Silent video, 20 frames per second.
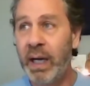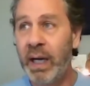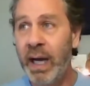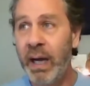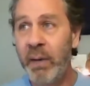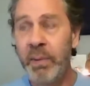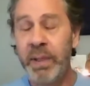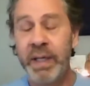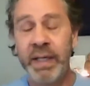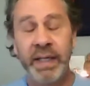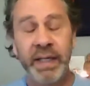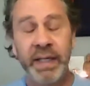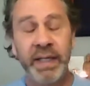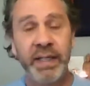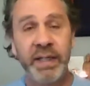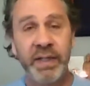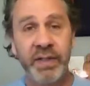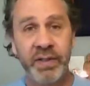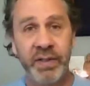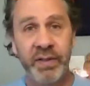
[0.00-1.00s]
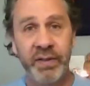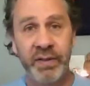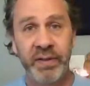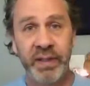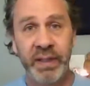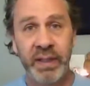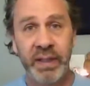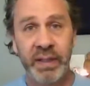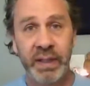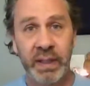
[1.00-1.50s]
how many conditions
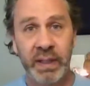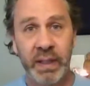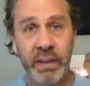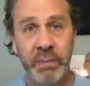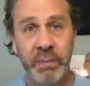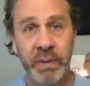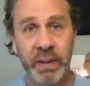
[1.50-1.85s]
need to come